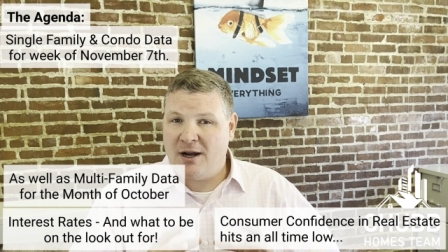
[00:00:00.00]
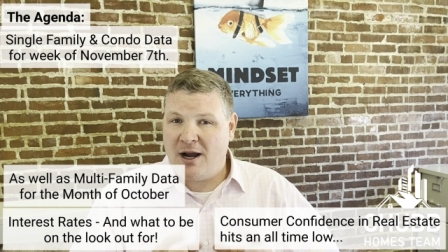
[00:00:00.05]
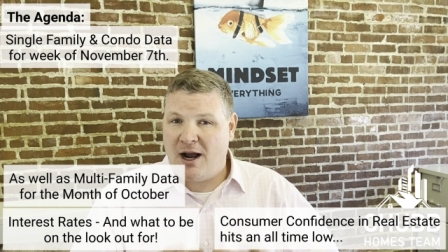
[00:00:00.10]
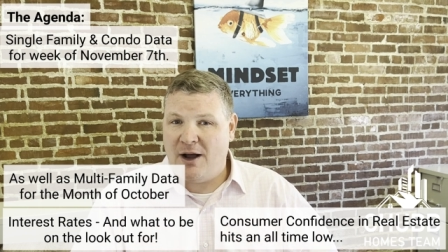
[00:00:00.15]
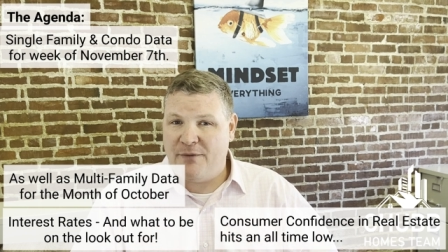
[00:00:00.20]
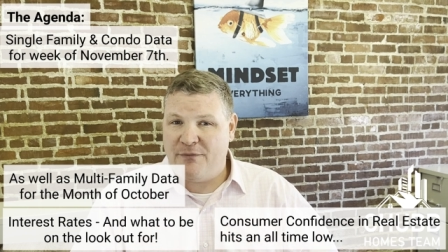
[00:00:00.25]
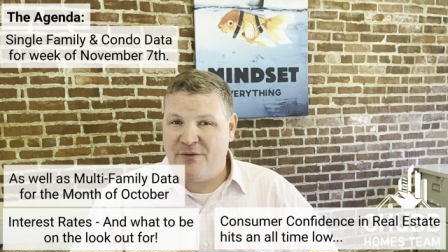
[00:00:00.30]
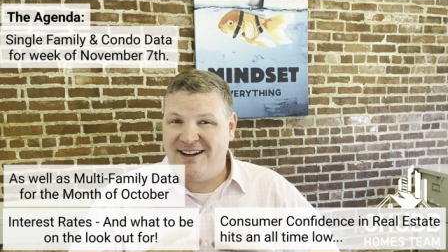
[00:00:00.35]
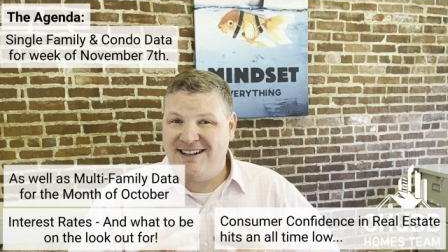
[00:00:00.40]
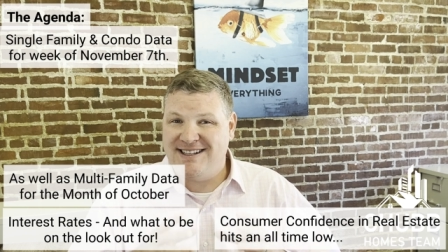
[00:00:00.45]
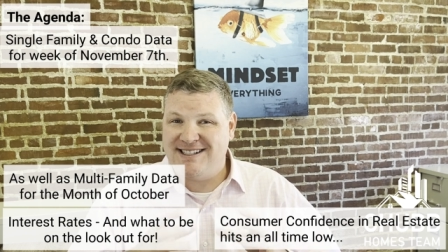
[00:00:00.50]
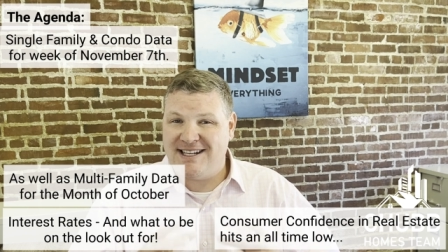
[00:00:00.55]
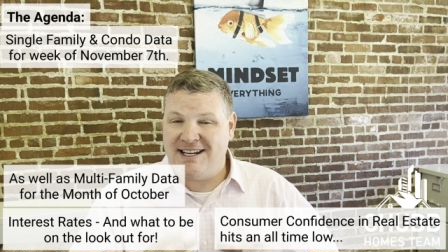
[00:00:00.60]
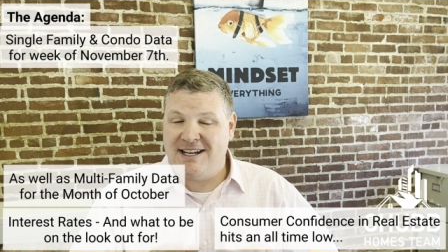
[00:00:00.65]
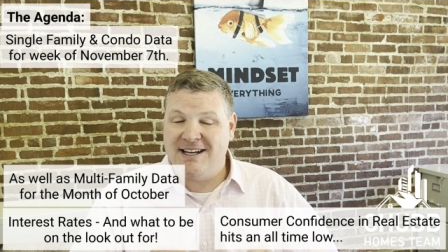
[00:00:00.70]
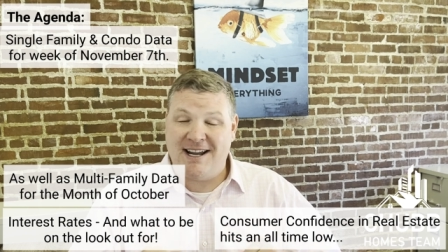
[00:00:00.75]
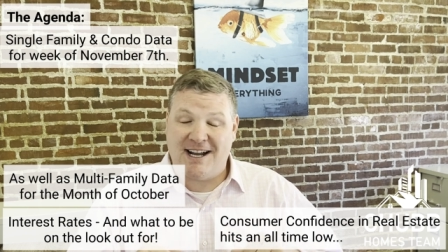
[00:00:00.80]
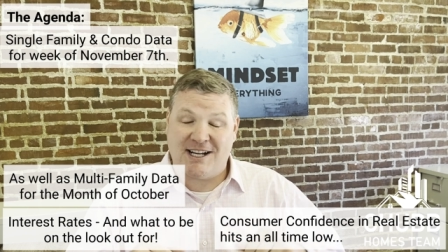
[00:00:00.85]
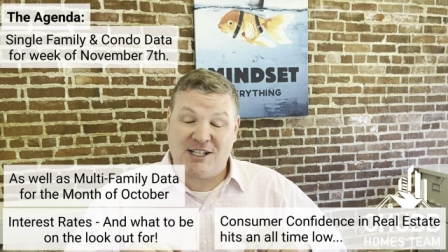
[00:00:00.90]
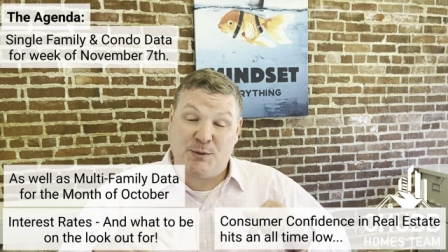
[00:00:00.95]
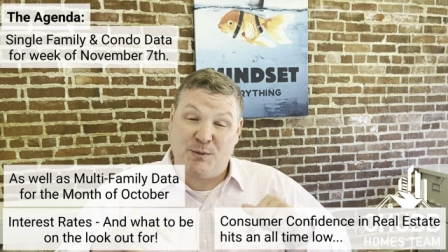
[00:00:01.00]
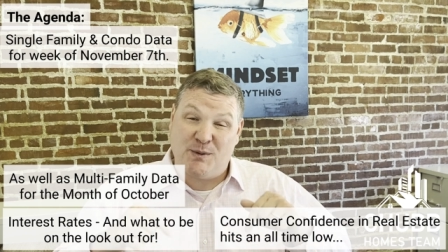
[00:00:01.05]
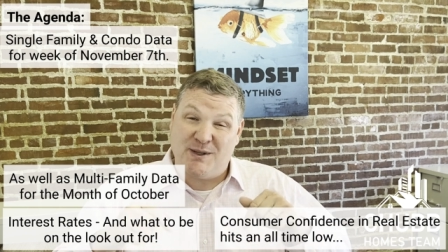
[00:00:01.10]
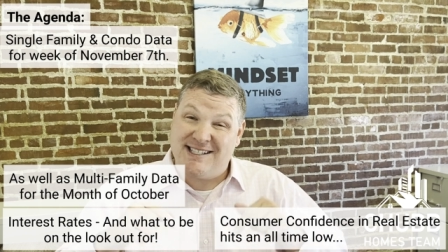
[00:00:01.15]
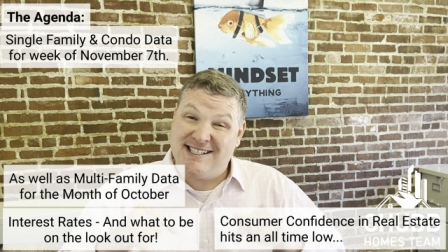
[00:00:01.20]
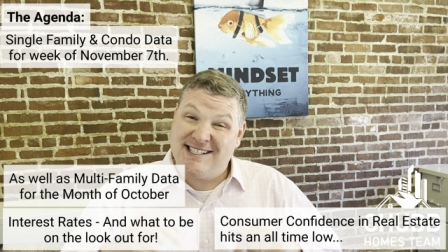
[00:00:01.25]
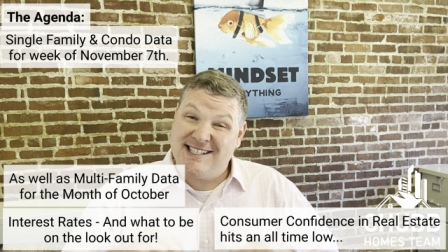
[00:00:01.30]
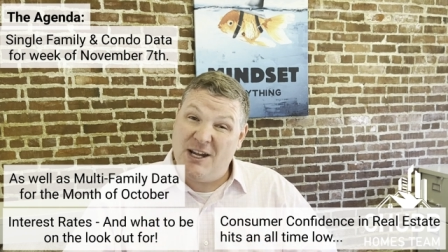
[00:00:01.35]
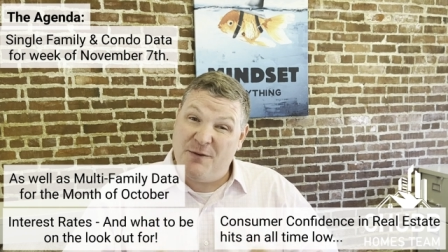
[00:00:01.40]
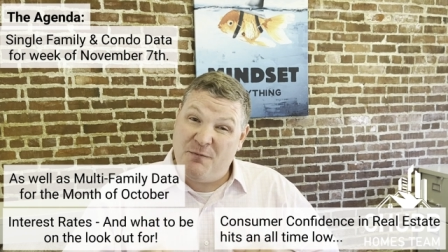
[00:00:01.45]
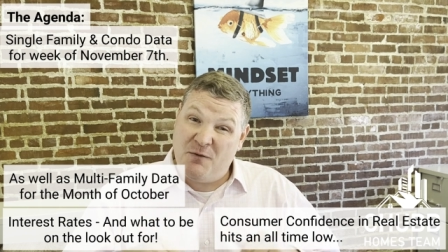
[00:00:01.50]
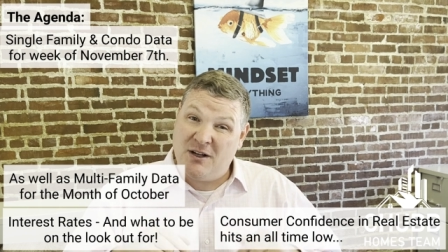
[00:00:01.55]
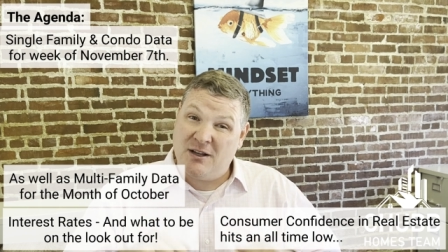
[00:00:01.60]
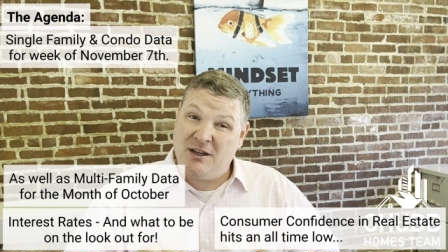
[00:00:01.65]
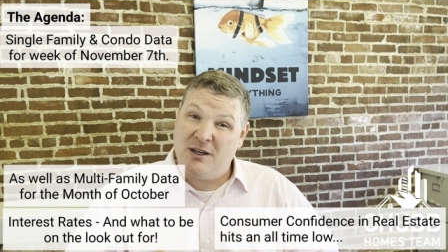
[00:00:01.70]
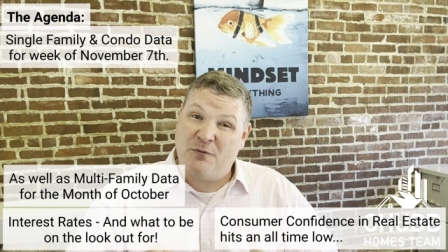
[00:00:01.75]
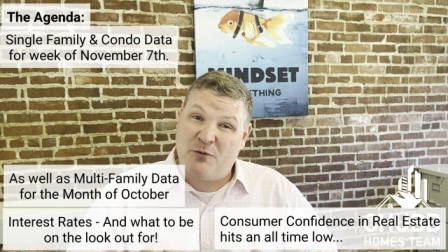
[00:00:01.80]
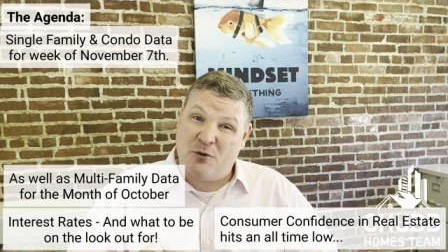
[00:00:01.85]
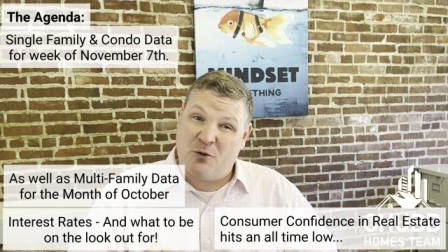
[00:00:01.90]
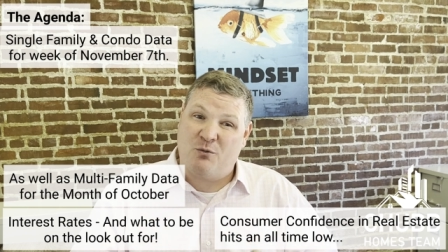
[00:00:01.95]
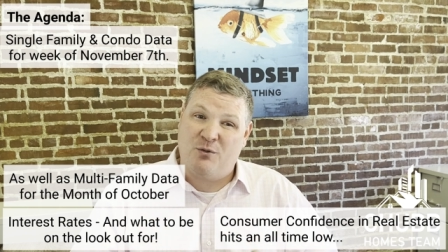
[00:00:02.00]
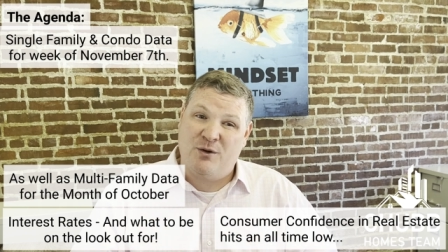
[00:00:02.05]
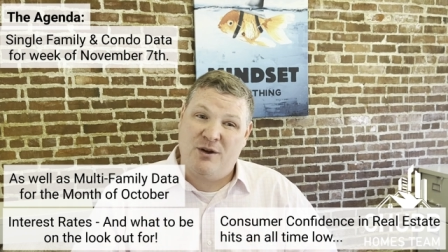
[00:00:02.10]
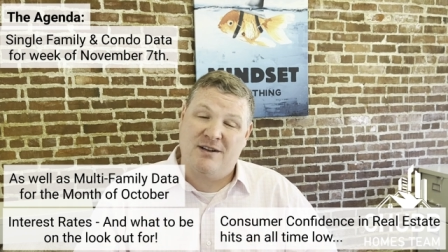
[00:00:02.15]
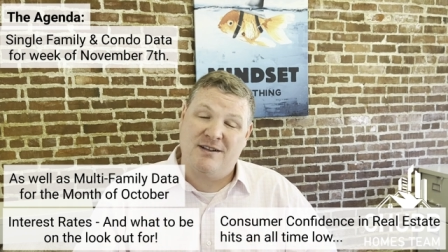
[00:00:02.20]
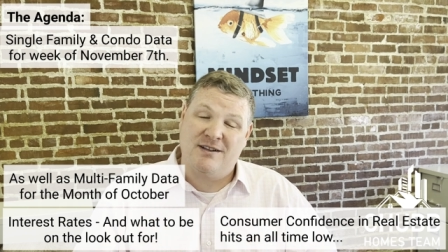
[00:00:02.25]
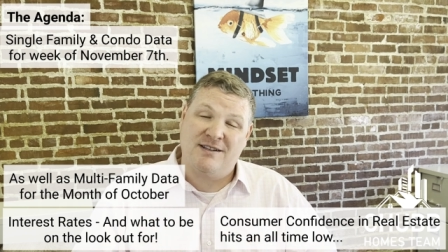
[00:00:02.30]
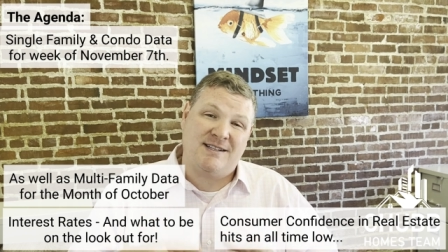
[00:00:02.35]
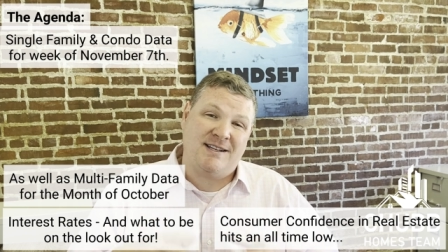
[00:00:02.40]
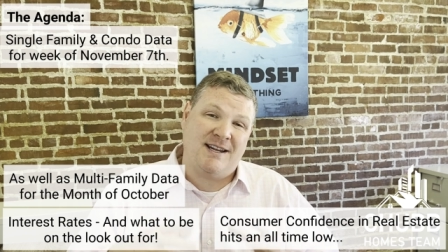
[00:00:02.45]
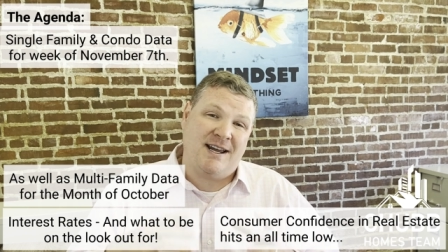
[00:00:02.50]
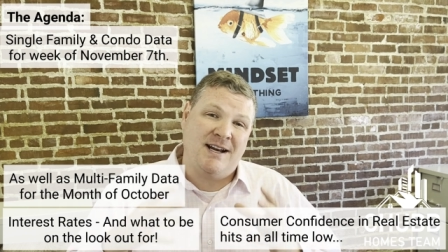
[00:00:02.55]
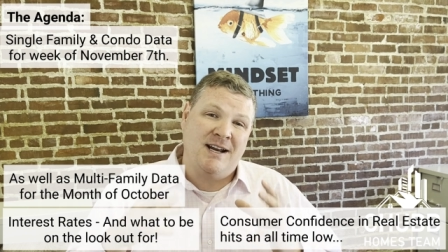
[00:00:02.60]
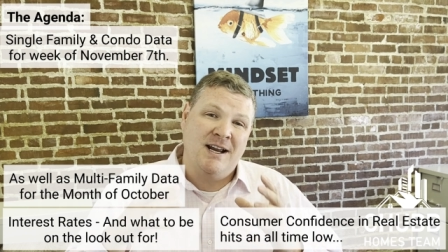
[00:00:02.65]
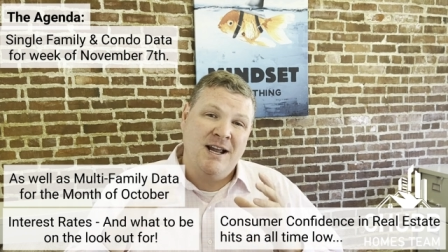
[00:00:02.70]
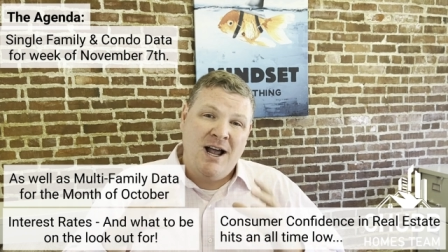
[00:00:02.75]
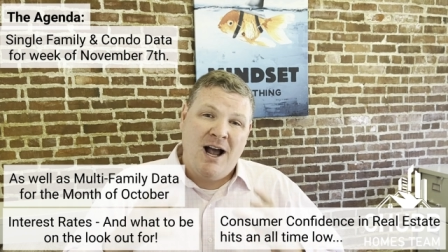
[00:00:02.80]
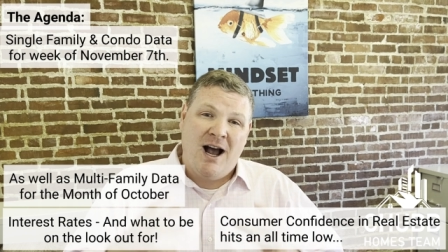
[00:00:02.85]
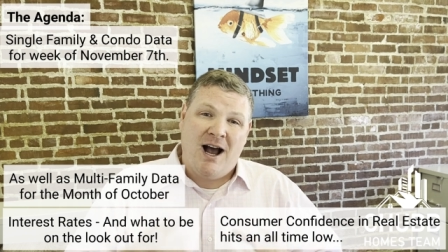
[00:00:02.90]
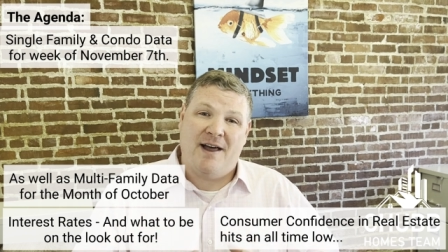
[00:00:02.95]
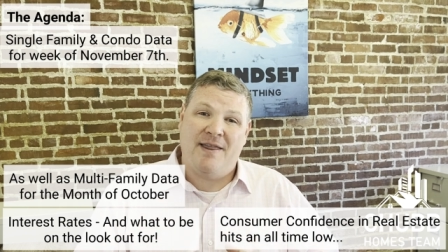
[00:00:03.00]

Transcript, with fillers: confidence index specifically for real estate.